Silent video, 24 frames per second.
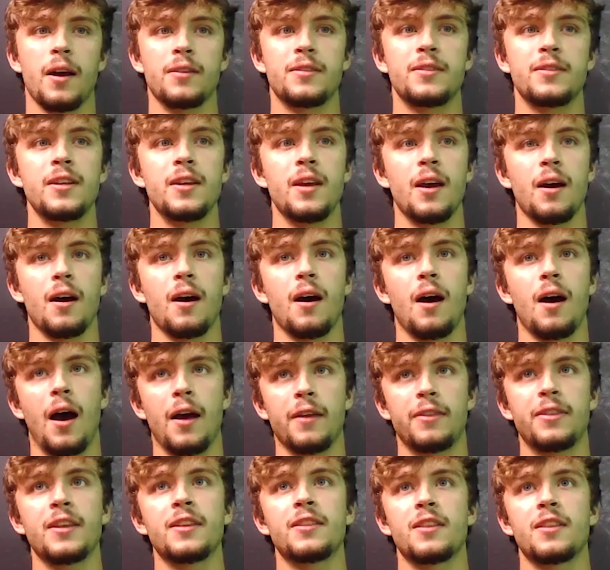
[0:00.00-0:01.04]
I see. I
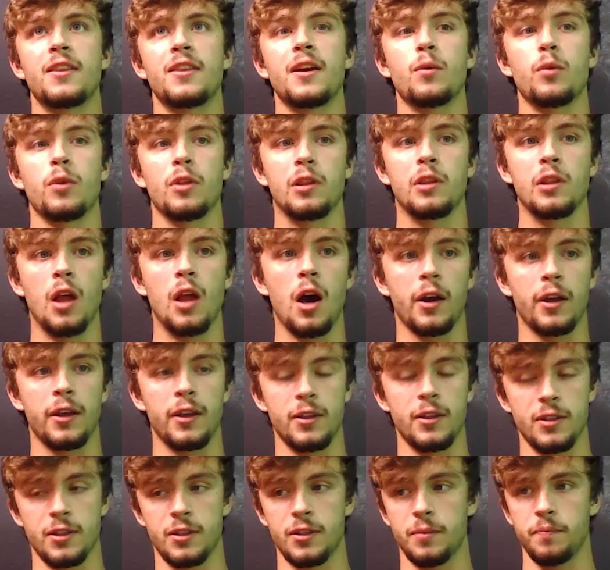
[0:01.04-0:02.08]
think the thing with luck
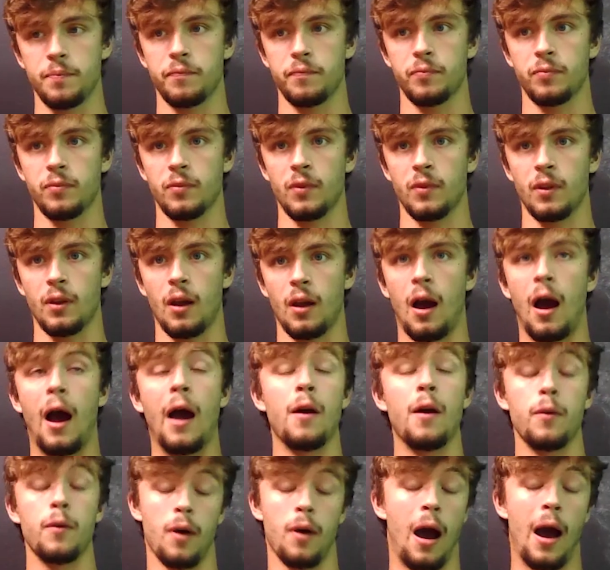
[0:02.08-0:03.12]
is
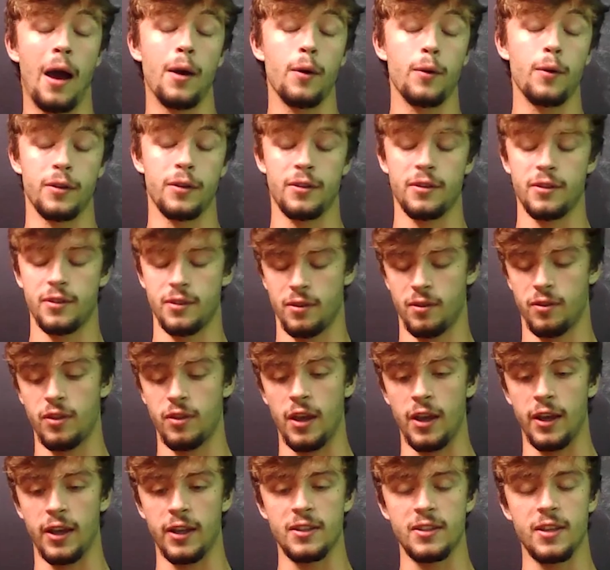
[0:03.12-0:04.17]
I always
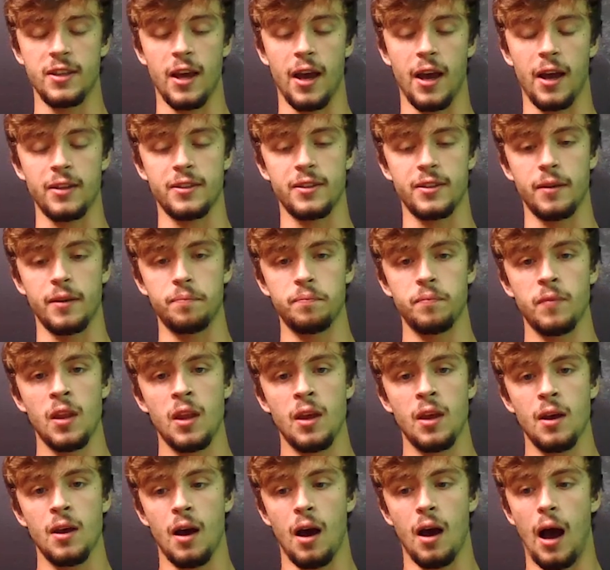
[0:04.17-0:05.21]
think and say
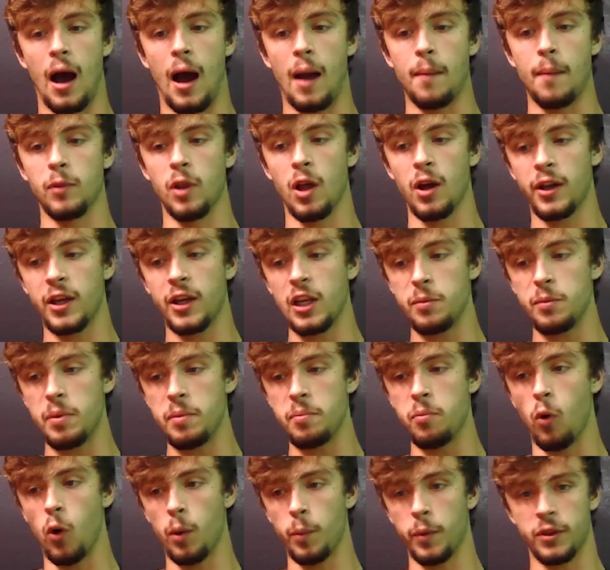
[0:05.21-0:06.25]
I'm lucky to be
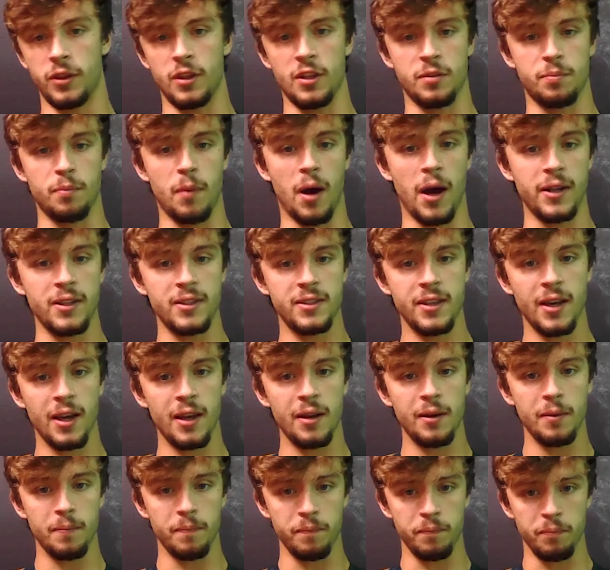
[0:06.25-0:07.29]
born with this
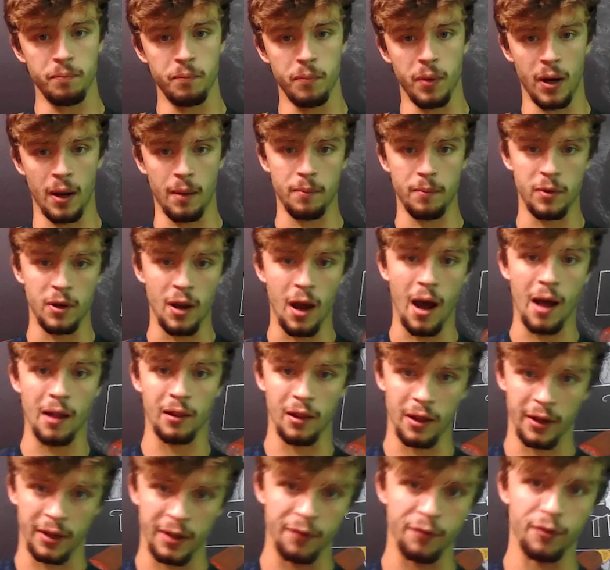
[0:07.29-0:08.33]
mindset, but I'm not
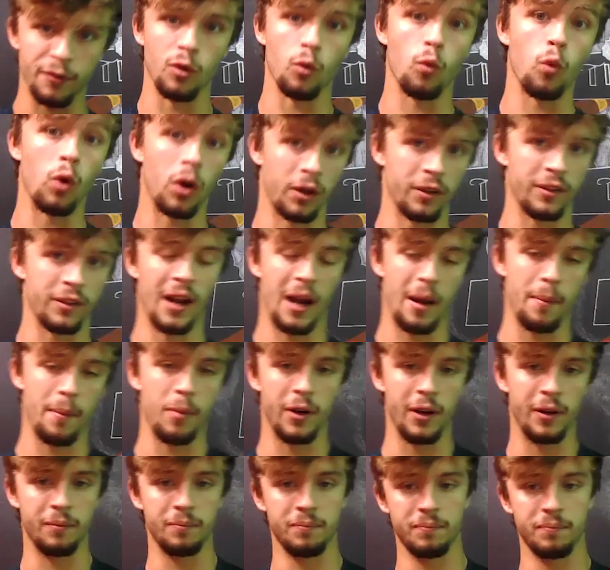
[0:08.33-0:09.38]
lucky for the work that I put
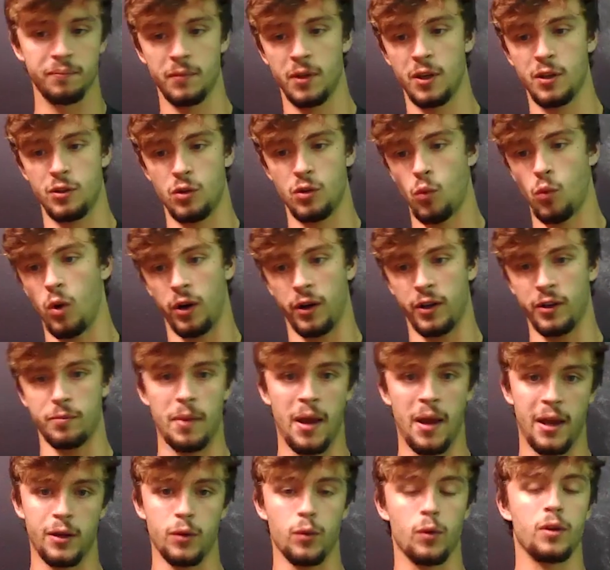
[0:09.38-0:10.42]
in, because the work is
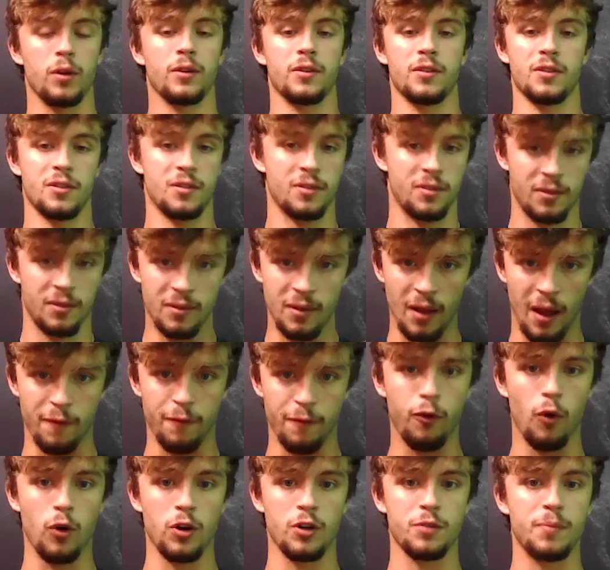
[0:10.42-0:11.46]
manual. I
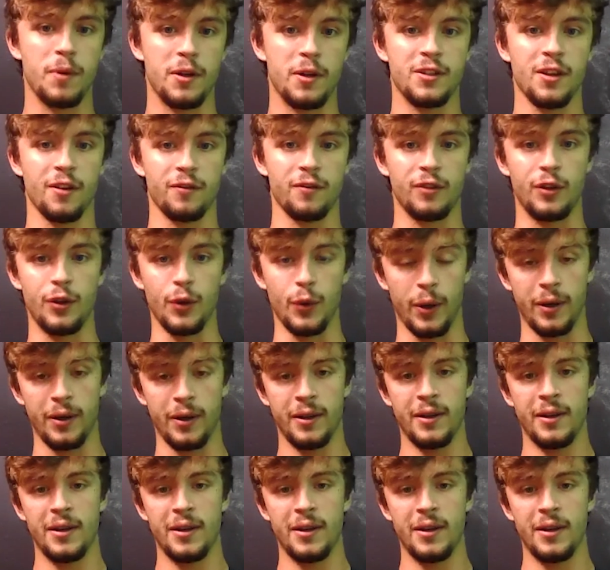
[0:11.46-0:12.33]
forced myself to do it.